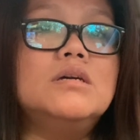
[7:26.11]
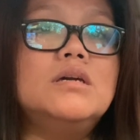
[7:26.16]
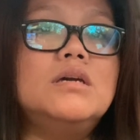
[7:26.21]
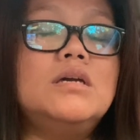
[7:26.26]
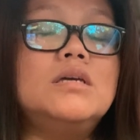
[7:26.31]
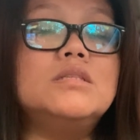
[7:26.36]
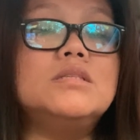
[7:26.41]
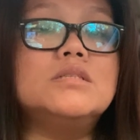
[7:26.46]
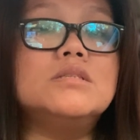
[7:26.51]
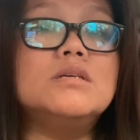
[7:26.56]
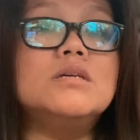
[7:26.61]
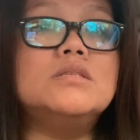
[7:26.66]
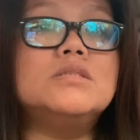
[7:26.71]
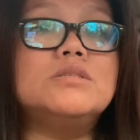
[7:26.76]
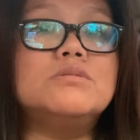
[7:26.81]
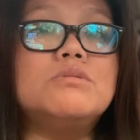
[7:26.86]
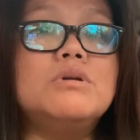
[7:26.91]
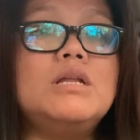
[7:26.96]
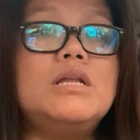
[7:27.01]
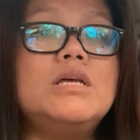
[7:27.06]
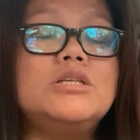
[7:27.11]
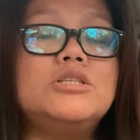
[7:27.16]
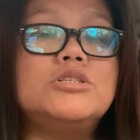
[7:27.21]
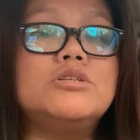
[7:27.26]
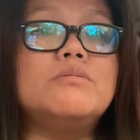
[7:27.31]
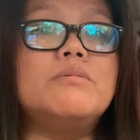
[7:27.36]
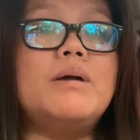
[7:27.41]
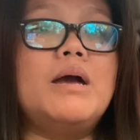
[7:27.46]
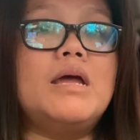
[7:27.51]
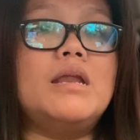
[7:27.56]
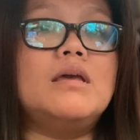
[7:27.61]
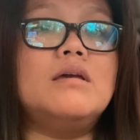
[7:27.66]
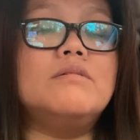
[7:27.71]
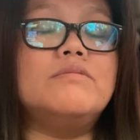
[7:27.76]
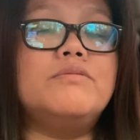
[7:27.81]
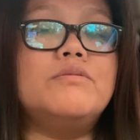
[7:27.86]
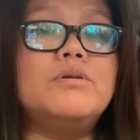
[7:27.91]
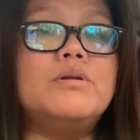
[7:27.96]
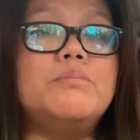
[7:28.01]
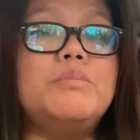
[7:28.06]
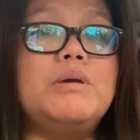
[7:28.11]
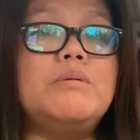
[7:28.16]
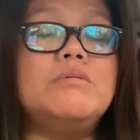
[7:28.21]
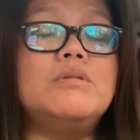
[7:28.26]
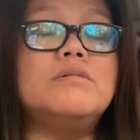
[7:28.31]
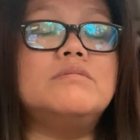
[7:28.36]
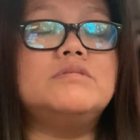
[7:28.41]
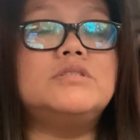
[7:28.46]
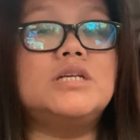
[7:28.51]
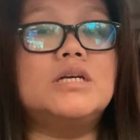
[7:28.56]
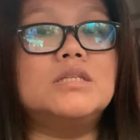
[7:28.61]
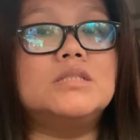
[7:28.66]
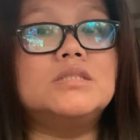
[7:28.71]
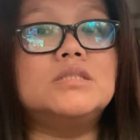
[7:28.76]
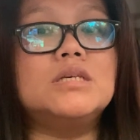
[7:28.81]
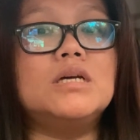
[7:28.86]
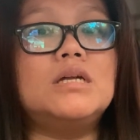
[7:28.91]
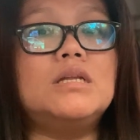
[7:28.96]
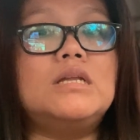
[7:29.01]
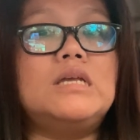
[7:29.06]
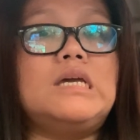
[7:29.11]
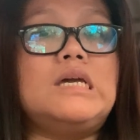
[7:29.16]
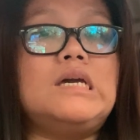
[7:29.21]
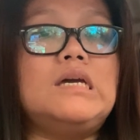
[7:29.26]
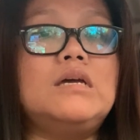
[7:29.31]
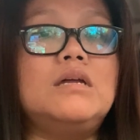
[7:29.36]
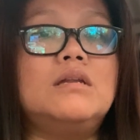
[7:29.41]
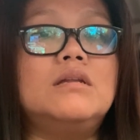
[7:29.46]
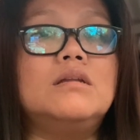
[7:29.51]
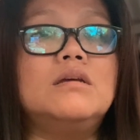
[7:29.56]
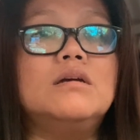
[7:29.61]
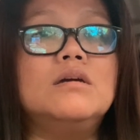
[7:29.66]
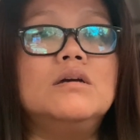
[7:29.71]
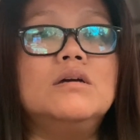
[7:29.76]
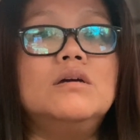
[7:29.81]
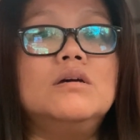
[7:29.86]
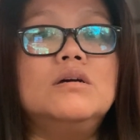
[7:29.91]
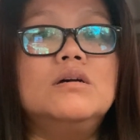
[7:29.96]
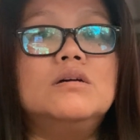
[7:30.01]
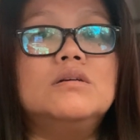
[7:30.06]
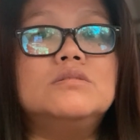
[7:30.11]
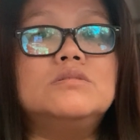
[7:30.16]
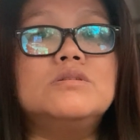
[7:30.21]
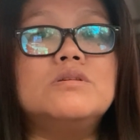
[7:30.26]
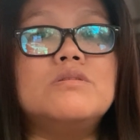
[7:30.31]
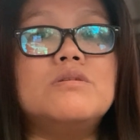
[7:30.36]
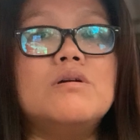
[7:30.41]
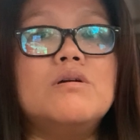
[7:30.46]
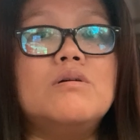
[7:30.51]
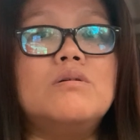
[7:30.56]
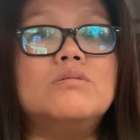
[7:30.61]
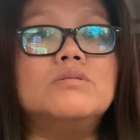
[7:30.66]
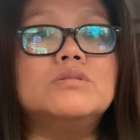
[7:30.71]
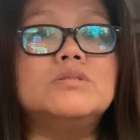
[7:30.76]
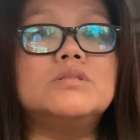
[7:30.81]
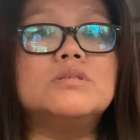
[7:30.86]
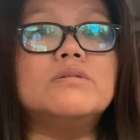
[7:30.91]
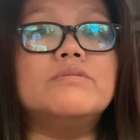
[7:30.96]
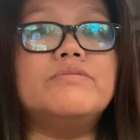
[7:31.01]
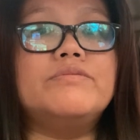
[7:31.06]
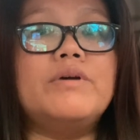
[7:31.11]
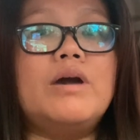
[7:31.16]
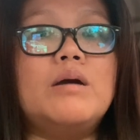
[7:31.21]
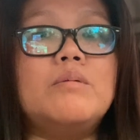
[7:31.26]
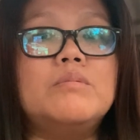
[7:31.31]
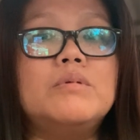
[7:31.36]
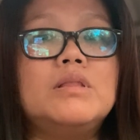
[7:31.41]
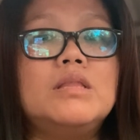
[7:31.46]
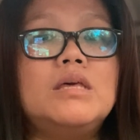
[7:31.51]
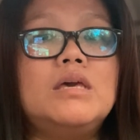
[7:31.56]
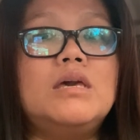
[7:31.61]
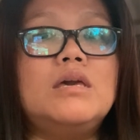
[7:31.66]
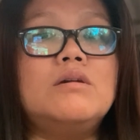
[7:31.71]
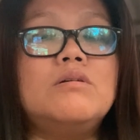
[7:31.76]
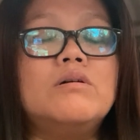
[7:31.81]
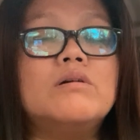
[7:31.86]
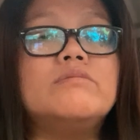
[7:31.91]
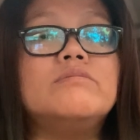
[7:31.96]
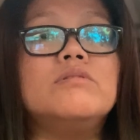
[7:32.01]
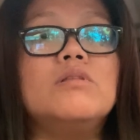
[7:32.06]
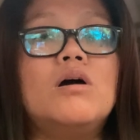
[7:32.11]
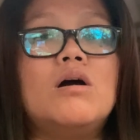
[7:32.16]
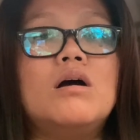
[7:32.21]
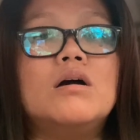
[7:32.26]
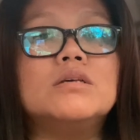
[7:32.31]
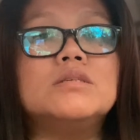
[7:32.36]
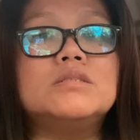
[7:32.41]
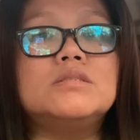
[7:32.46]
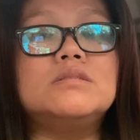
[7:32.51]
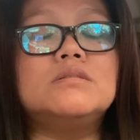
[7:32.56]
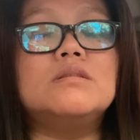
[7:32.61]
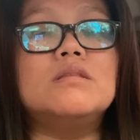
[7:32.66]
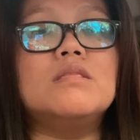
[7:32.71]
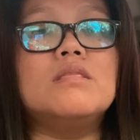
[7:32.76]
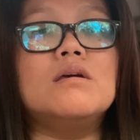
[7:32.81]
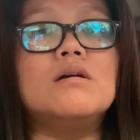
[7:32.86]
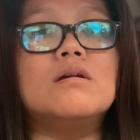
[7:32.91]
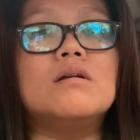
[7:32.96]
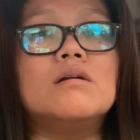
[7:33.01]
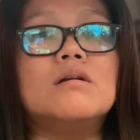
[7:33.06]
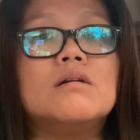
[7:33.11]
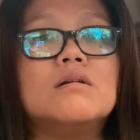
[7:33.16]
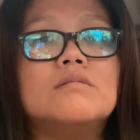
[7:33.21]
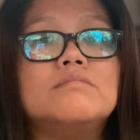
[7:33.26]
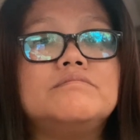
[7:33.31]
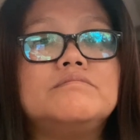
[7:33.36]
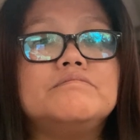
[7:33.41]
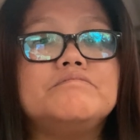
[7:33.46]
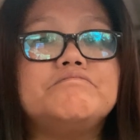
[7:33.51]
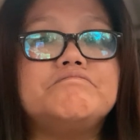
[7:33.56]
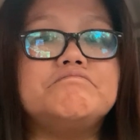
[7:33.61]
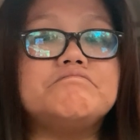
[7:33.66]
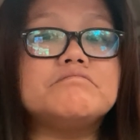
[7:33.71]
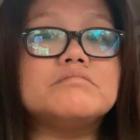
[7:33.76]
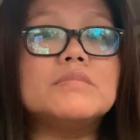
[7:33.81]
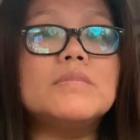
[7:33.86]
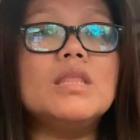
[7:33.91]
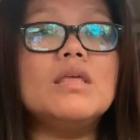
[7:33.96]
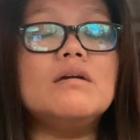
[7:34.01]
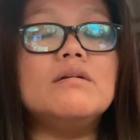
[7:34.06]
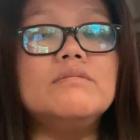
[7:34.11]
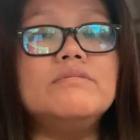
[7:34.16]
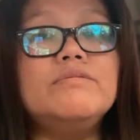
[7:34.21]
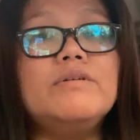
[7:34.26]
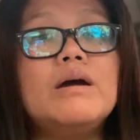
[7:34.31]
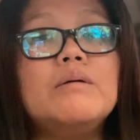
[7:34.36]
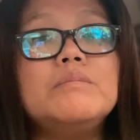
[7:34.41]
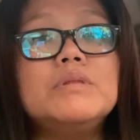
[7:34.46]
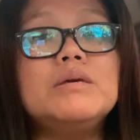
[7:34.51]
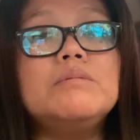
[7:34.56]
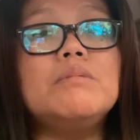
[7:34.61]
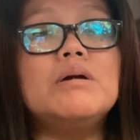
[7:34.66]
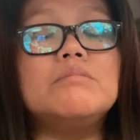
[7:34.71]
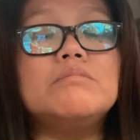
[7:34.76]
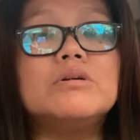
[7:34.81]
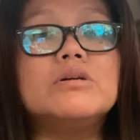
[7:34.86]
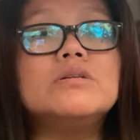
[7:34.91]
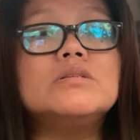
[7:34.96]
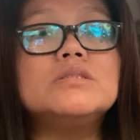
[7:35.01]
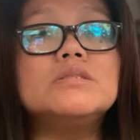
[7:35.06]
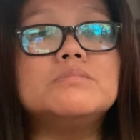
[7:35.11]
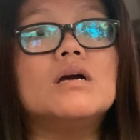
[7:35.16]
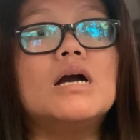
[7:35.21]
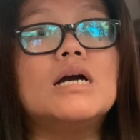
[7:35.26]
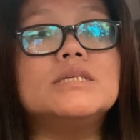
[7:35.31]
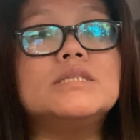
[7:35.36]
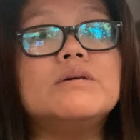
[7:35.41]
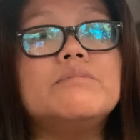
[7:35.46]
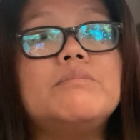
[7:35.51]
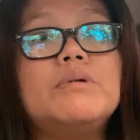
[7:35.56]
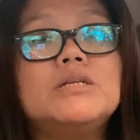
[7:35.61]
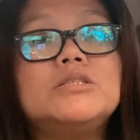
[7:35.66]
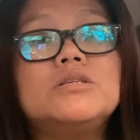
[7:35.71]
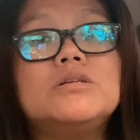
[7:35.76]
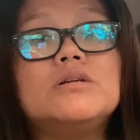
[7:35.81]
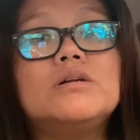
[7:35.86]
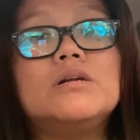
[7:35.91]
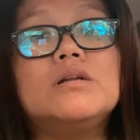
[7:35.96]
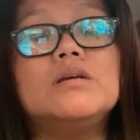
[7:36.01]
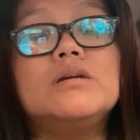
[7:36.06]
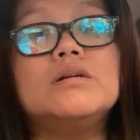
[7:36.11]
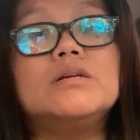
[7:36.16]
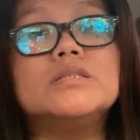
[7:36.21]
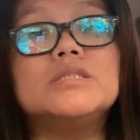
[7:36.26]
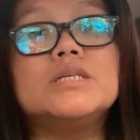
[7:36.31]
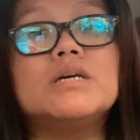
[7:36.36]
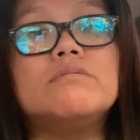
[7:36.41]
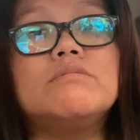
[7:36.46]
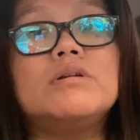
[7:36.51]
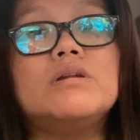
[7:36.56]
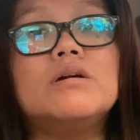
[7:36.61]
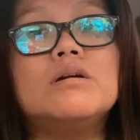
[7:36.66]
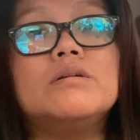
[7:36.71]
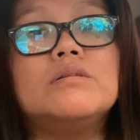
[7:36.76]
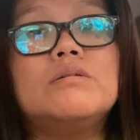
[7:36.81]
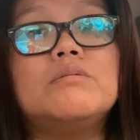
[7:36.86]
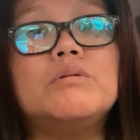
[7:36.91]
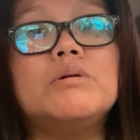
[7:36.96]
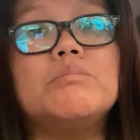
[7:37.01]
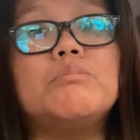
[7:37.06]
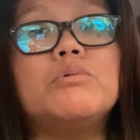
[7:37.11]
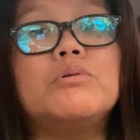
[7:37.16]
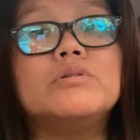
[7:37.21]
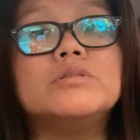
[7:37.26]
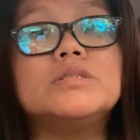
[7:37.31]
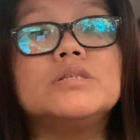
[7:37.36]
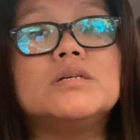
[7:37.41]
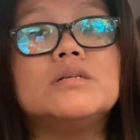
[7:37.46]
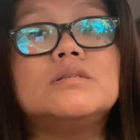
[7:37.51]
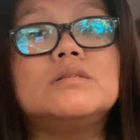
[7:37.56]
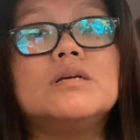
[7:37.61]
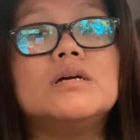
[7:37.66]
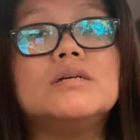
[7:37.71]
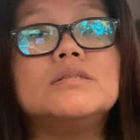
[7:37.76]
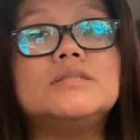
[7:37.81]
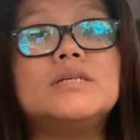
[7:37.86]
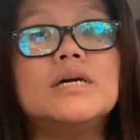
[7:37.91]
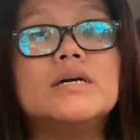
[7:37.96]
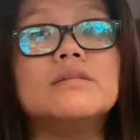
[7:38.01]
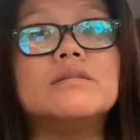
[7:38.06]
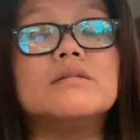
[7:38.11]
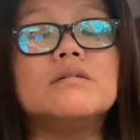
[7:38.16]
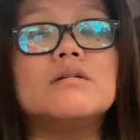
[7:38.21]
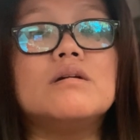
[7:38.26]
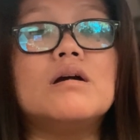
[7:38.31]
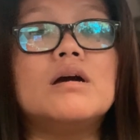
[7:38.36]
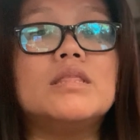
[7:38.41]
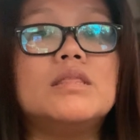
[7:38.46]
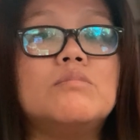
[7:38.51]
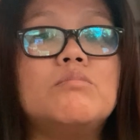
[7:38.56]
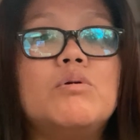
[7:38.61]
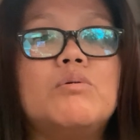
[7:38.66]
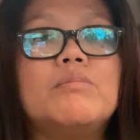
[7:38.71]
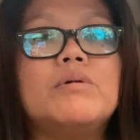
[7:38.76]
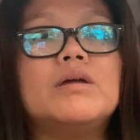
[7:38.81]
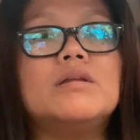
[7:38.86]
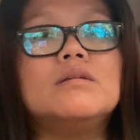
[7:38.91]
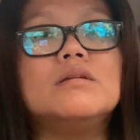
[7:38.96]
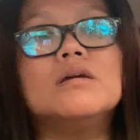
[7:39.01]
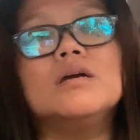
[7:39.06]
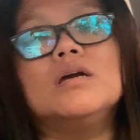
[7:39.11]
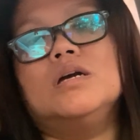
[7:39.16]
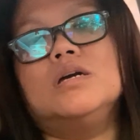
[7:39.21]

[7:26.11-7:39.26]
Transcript: it's really traumatic for the people of Jensen and to those family who have lost their family members. As I mentioned earlier, 7 are the reported deaths at the moment.